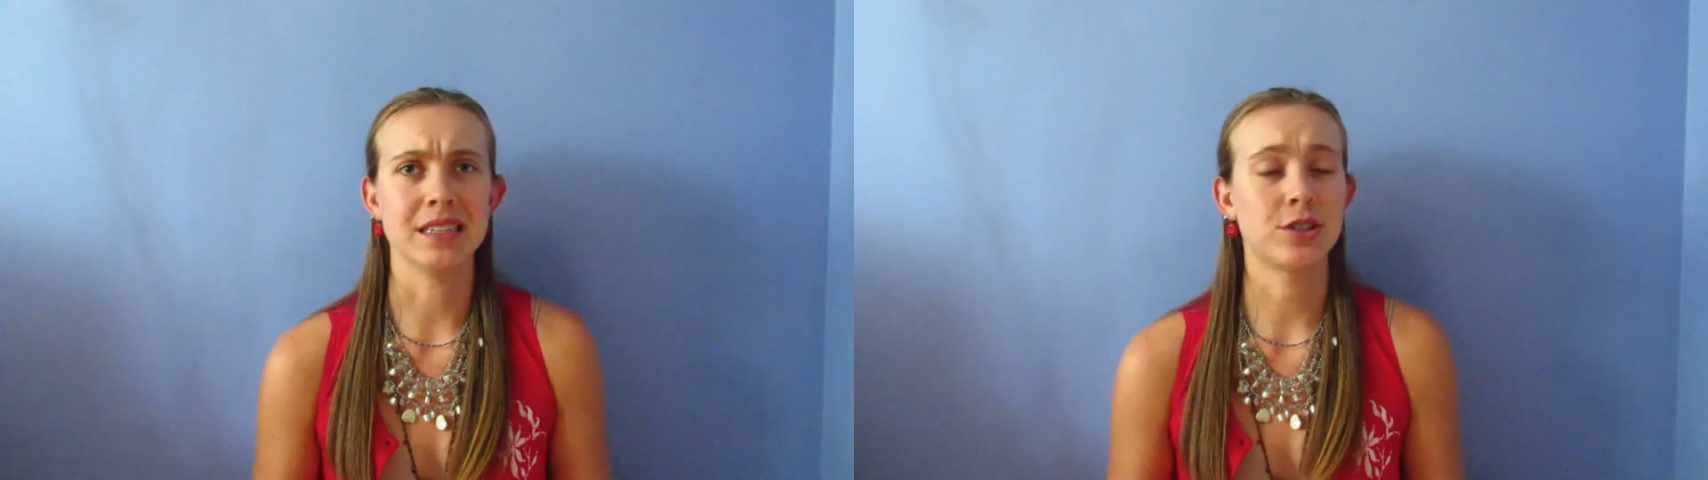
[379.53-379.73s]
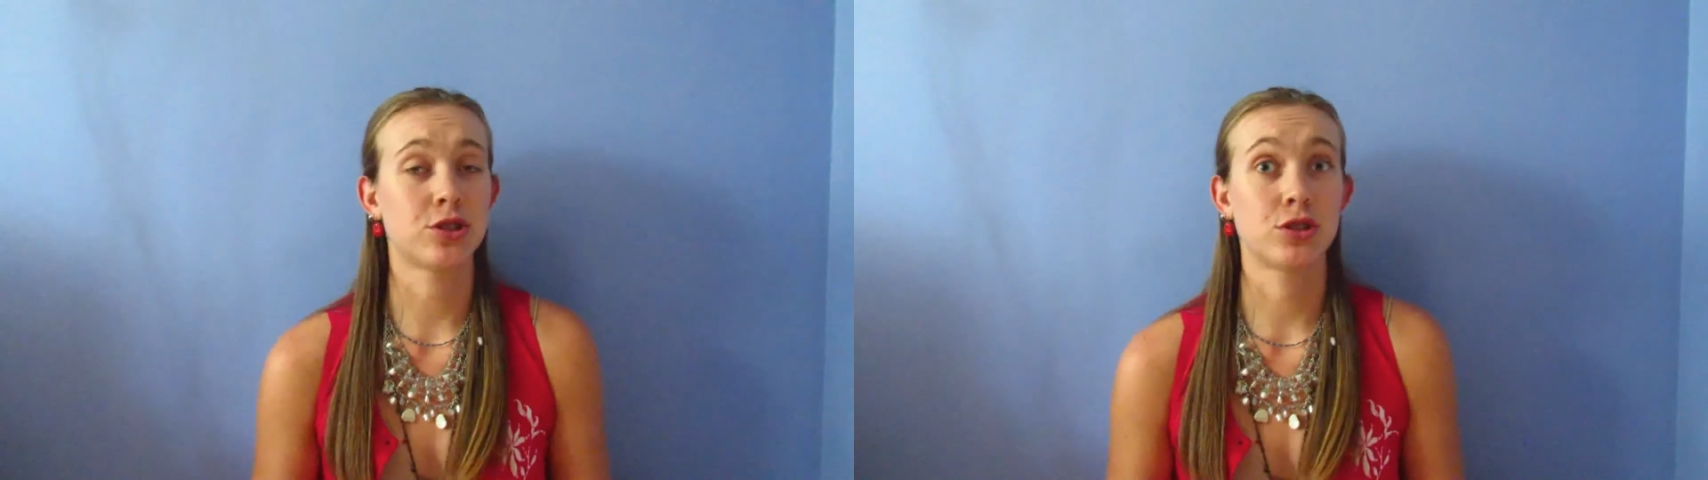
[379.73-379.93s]

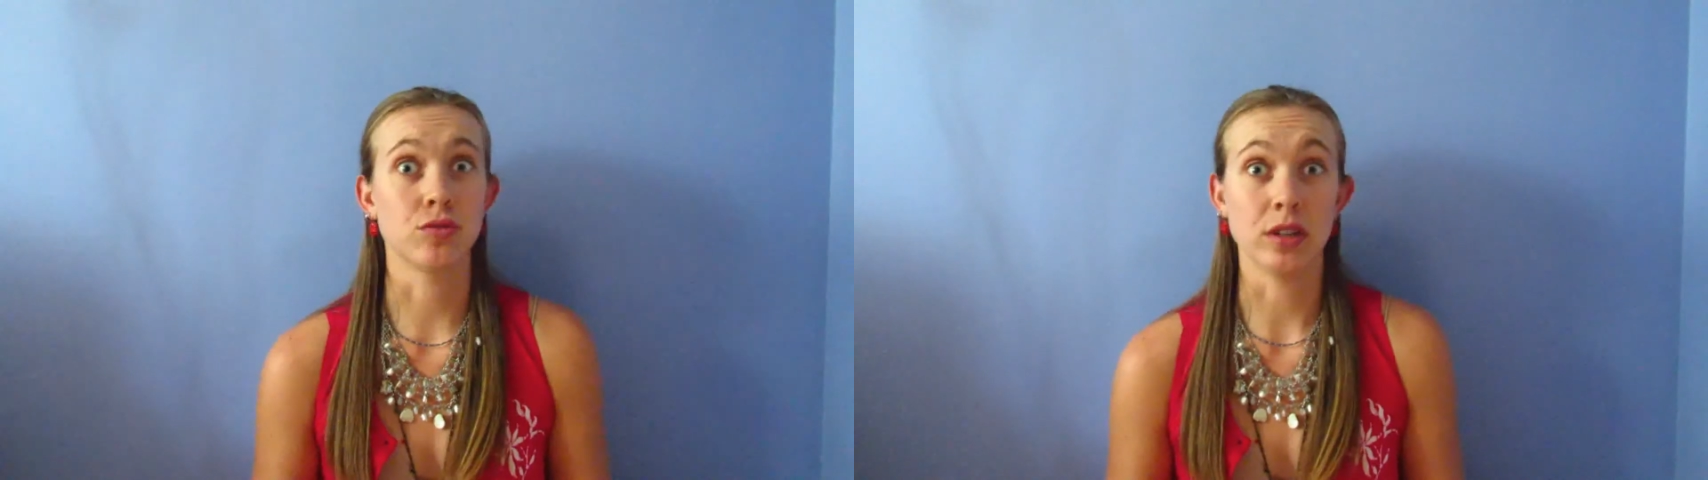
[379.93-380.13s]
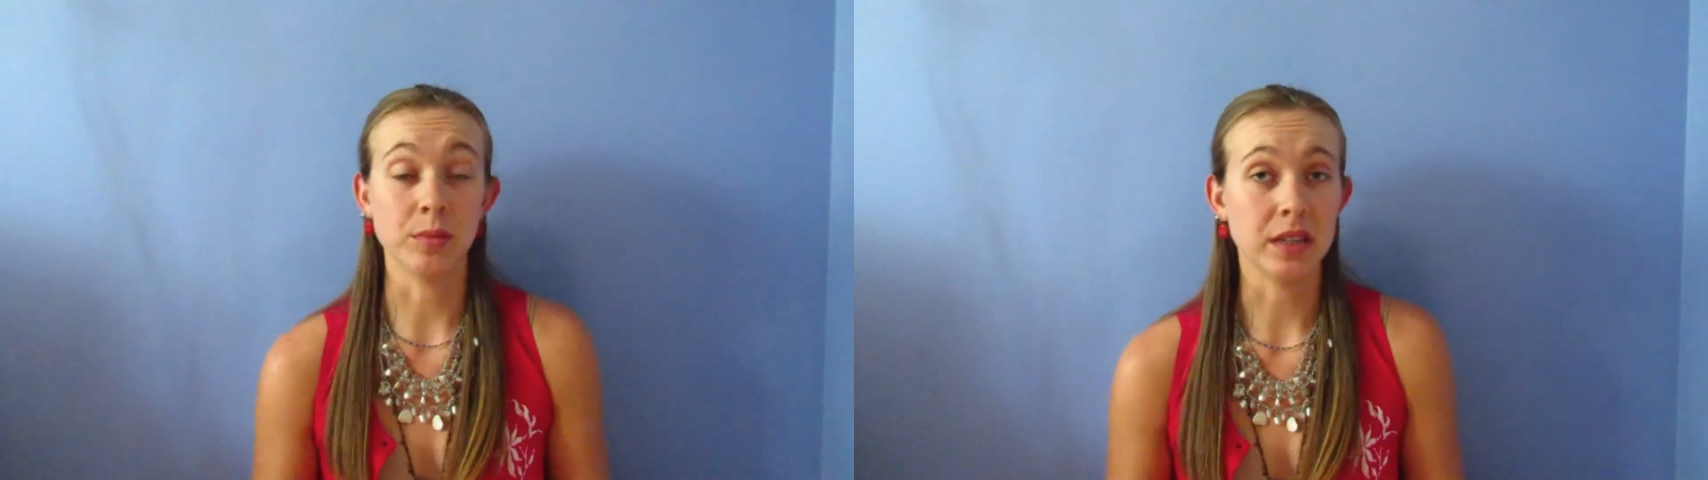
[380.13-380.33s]

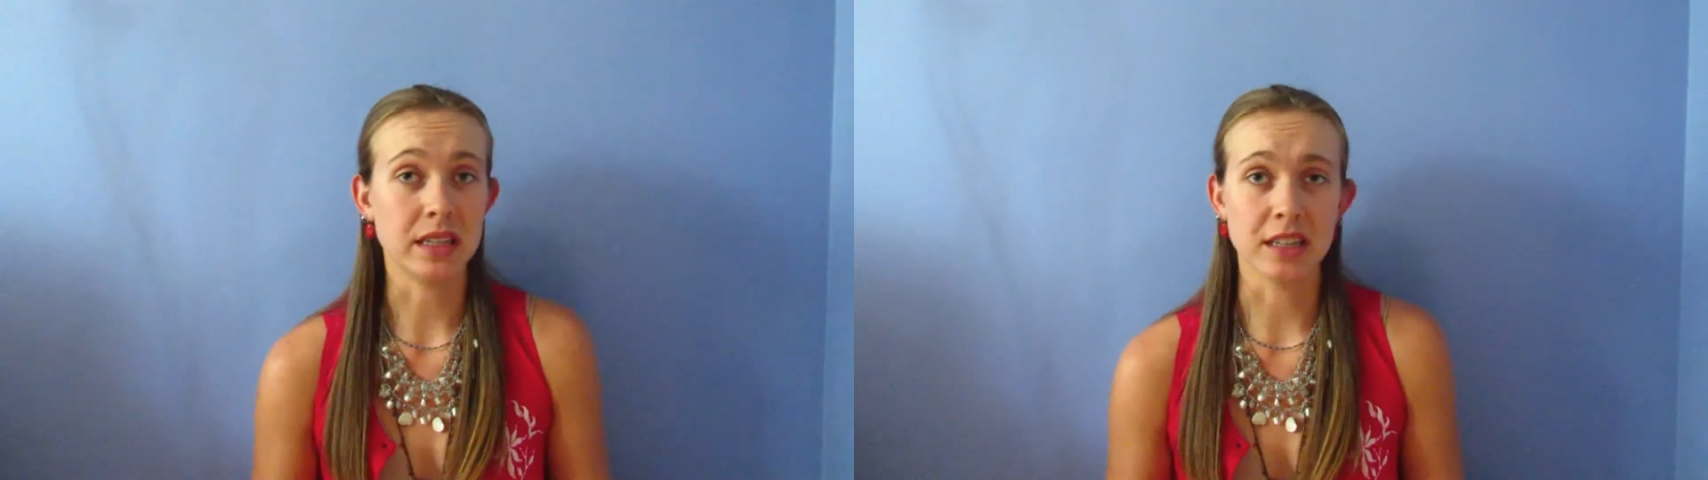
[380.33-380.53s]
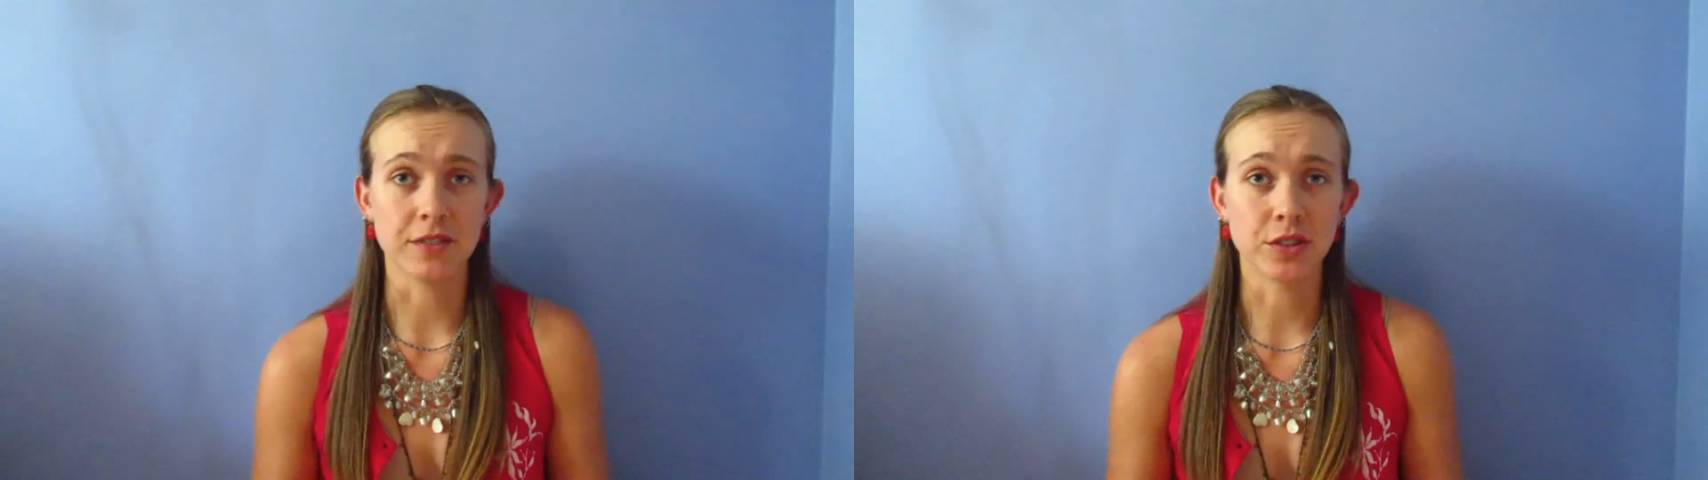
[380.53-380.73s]
extremely
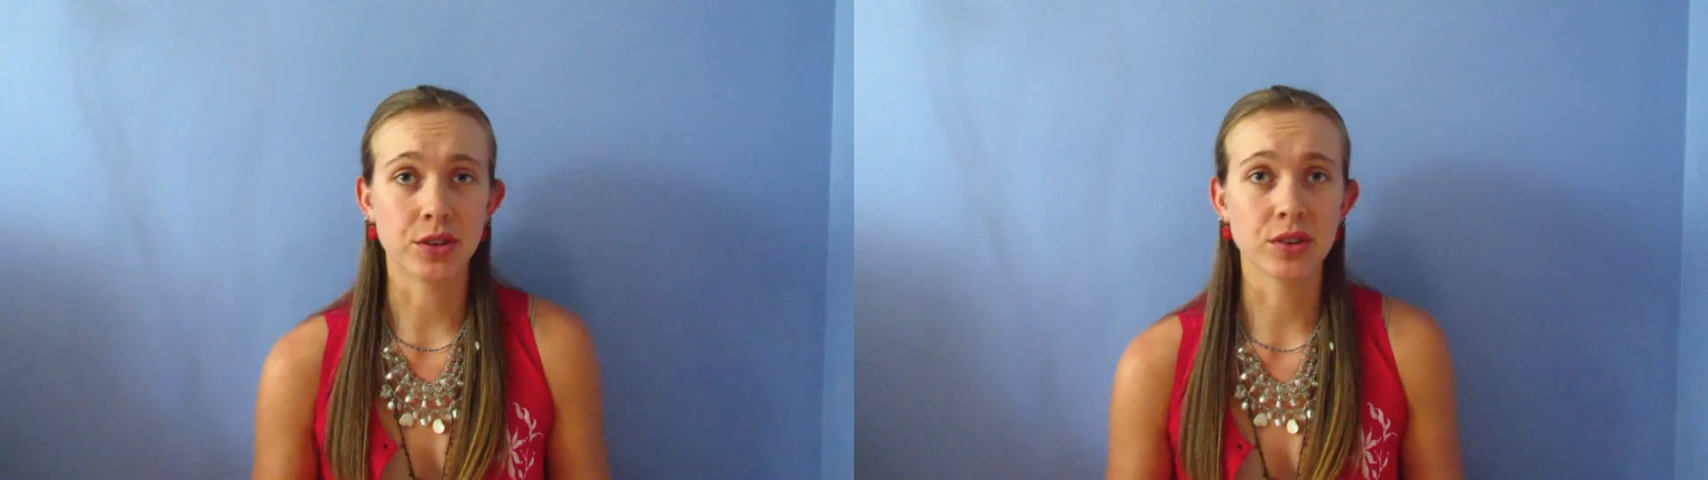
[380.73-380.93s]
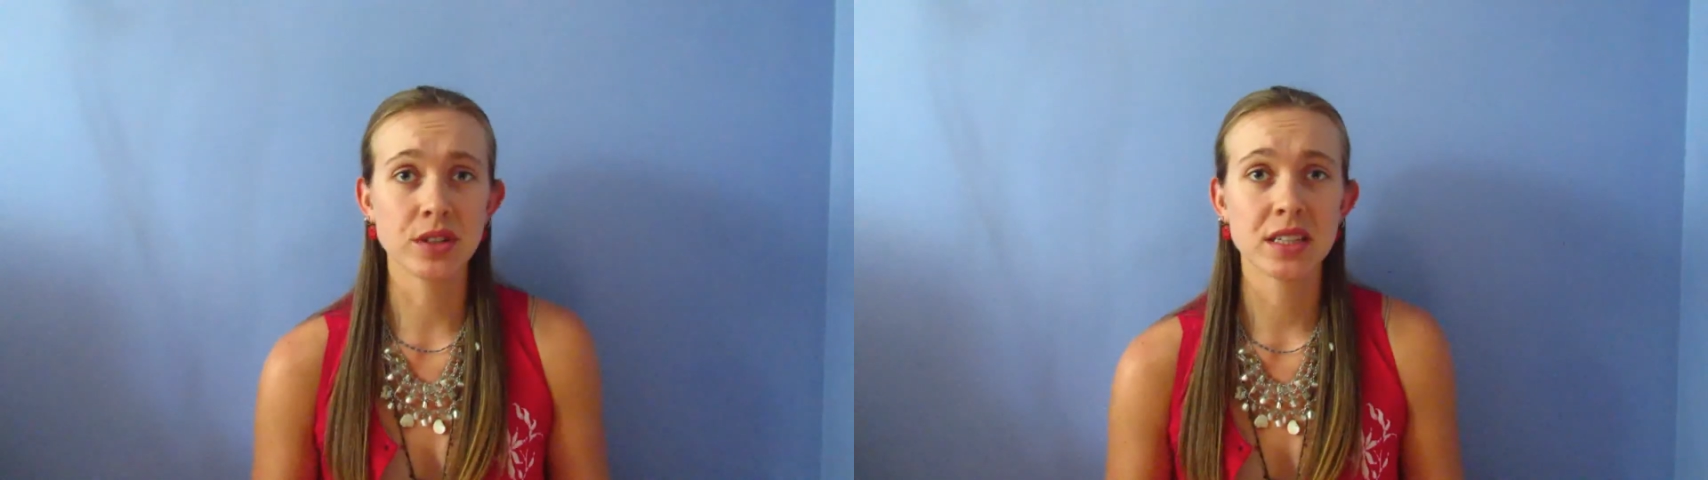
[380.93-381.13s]

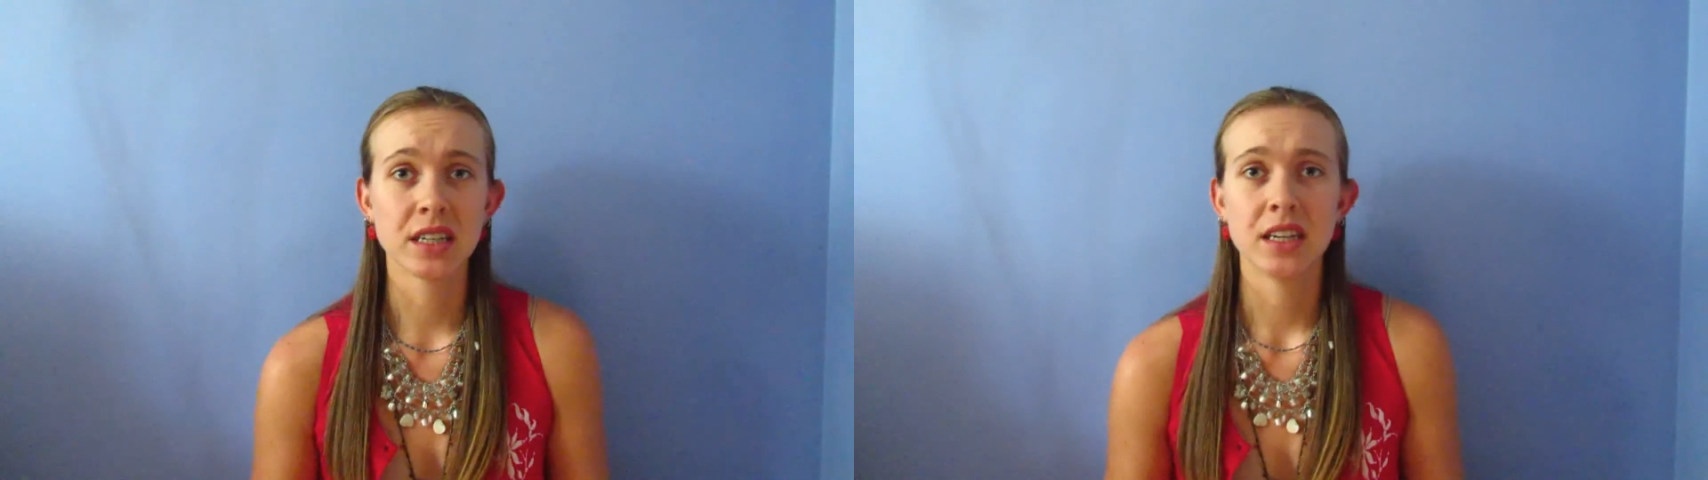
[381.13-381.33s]
difficult.